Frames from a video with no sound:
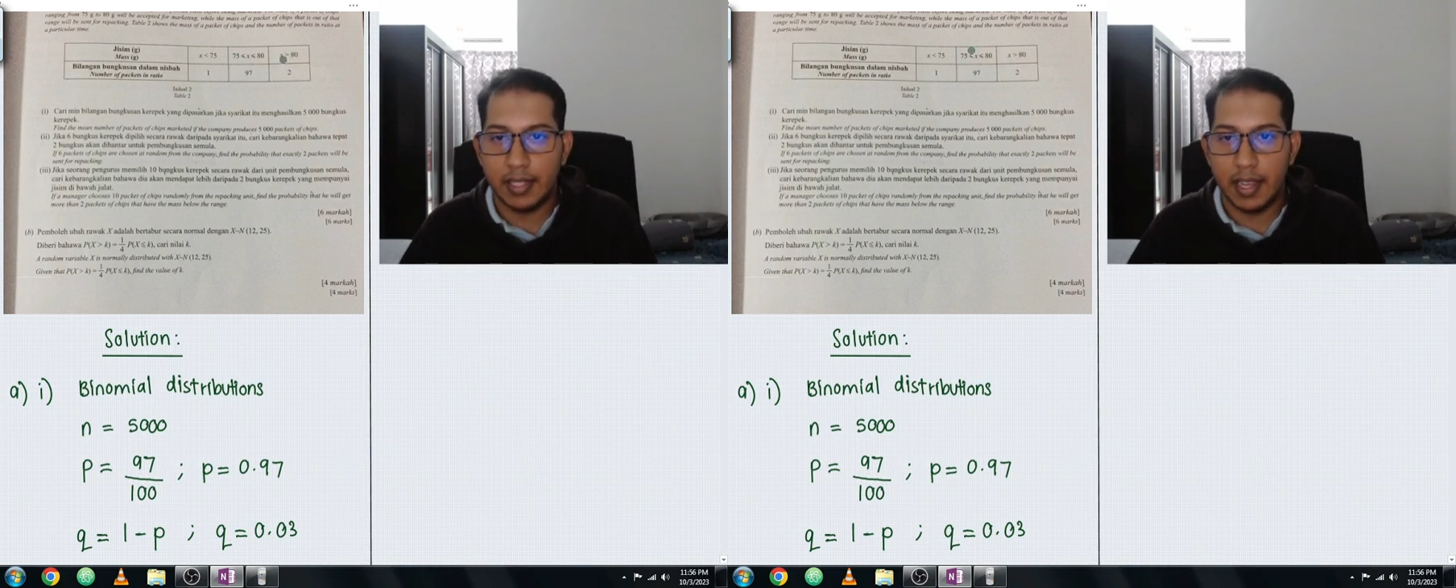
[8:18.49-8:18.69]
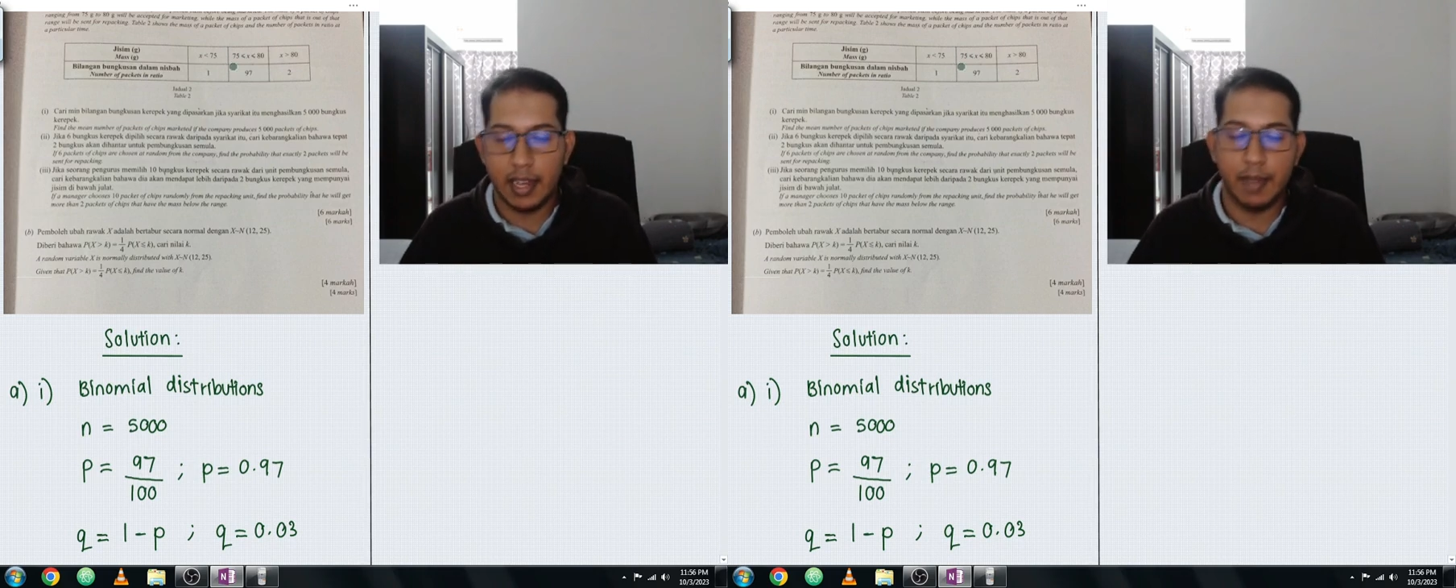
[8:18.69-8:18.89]

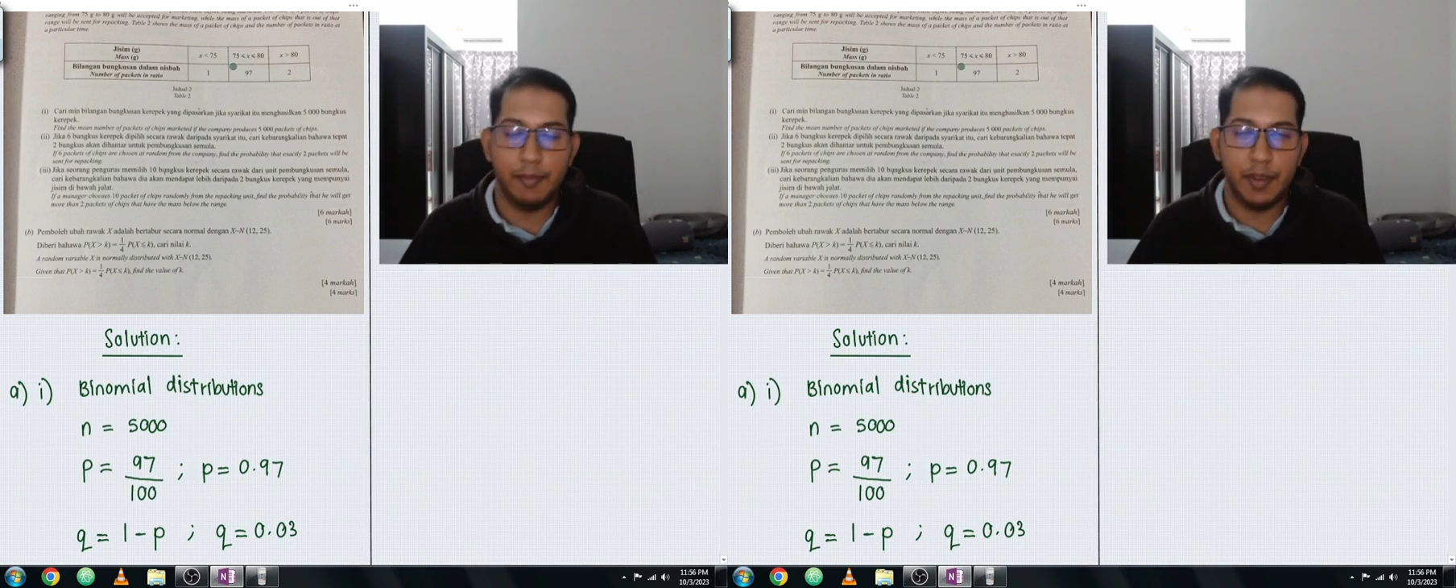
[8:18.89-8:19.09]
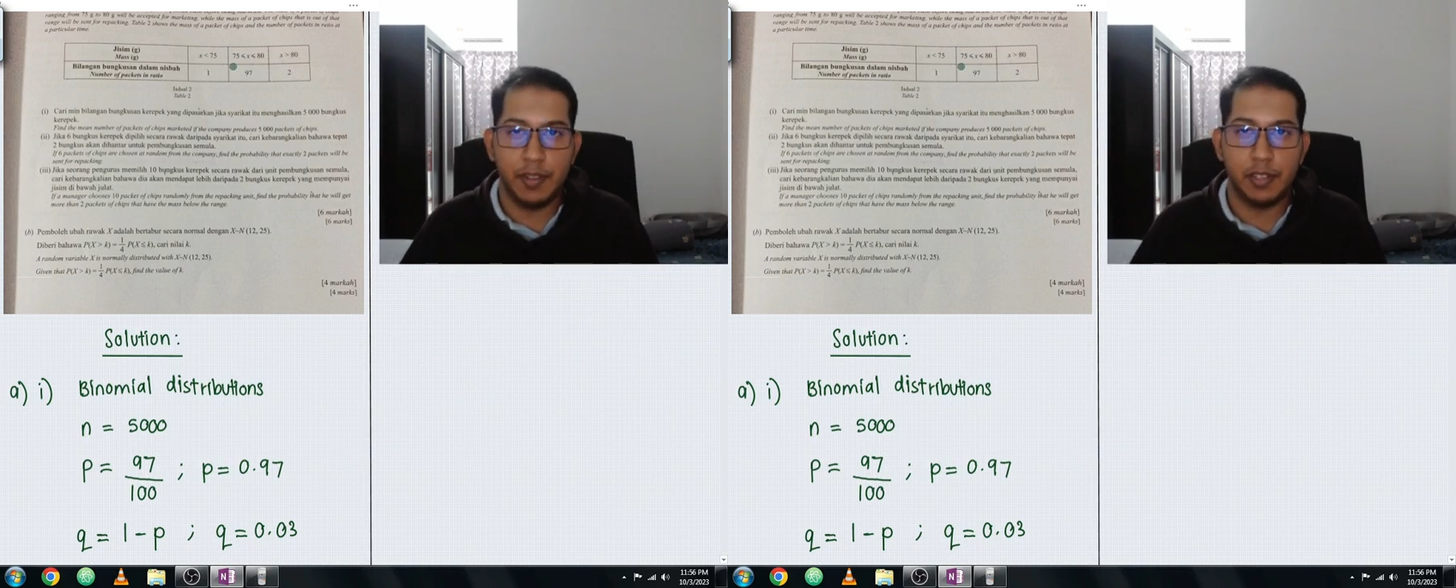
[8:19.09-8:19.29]
say in the
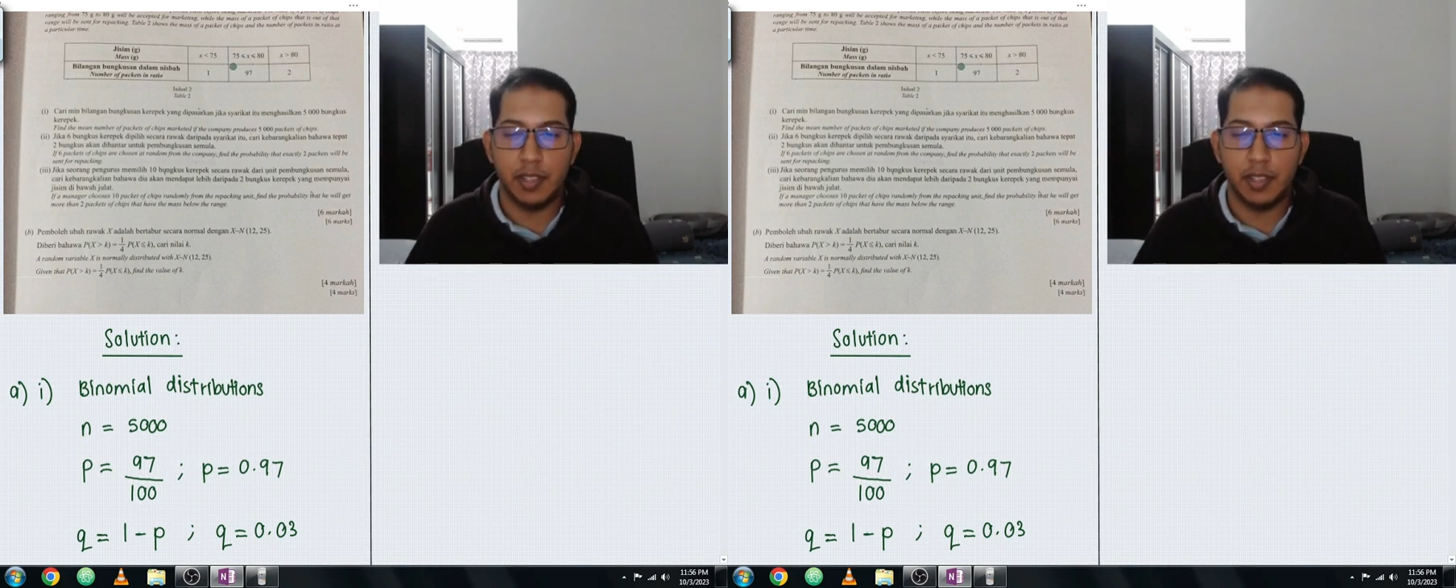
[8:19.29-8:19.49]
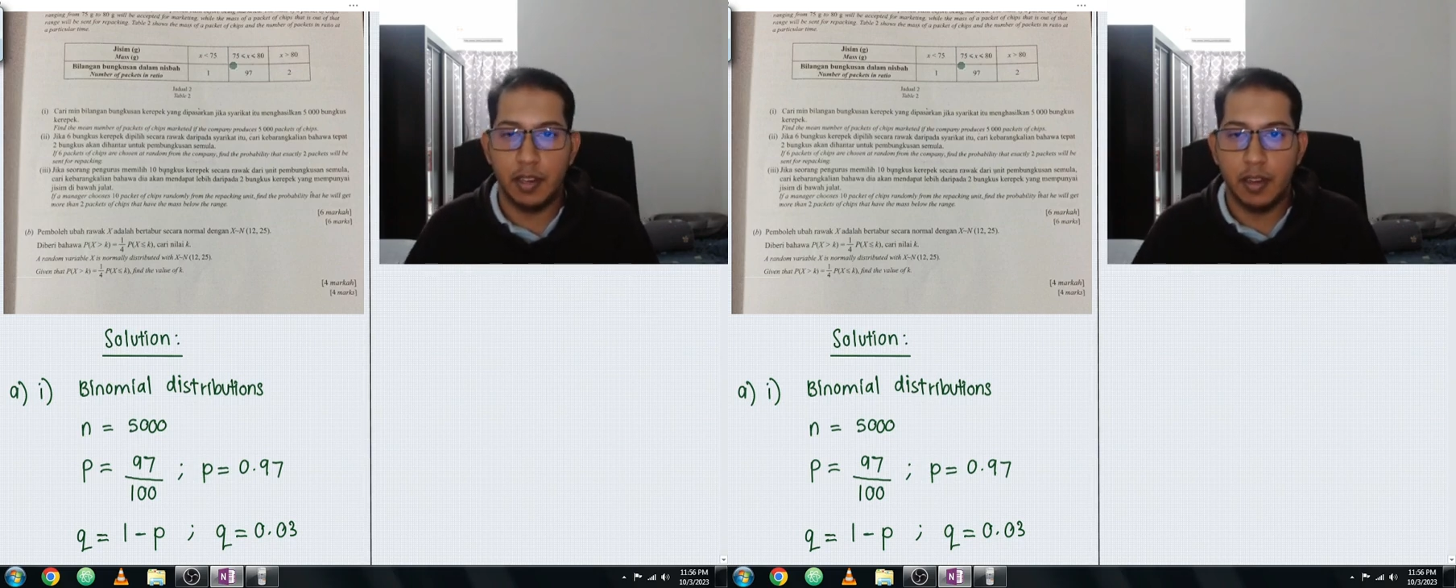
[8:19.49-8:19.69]
previous
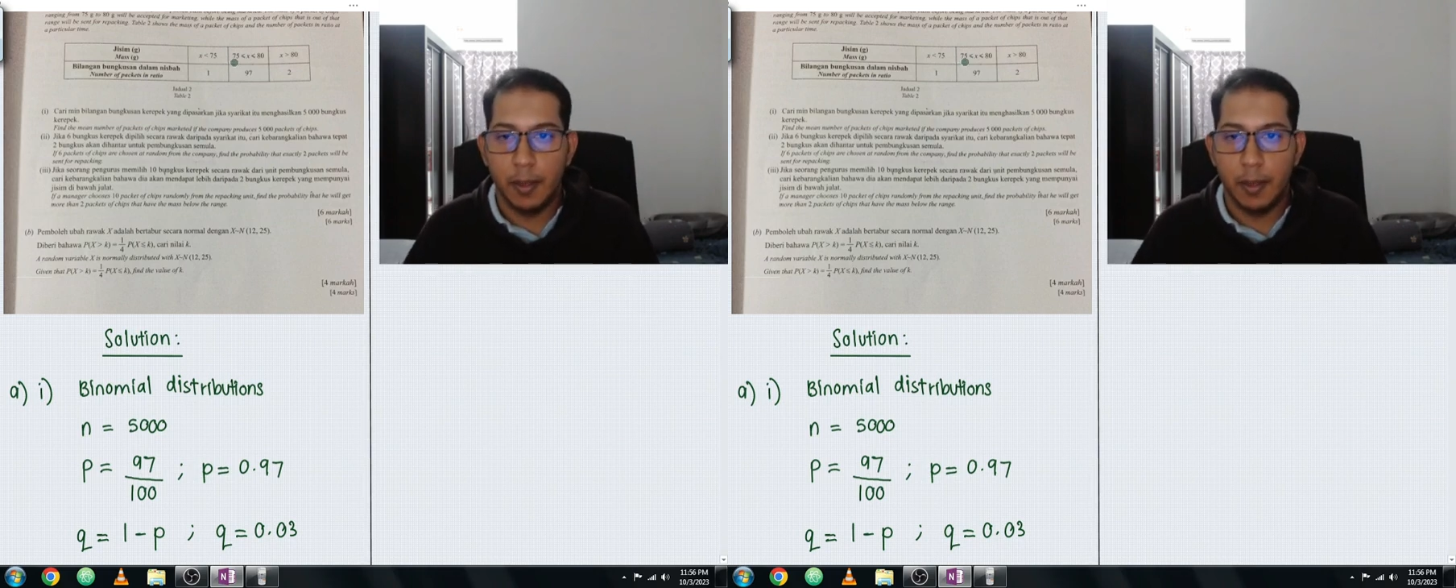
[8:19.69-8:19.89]
question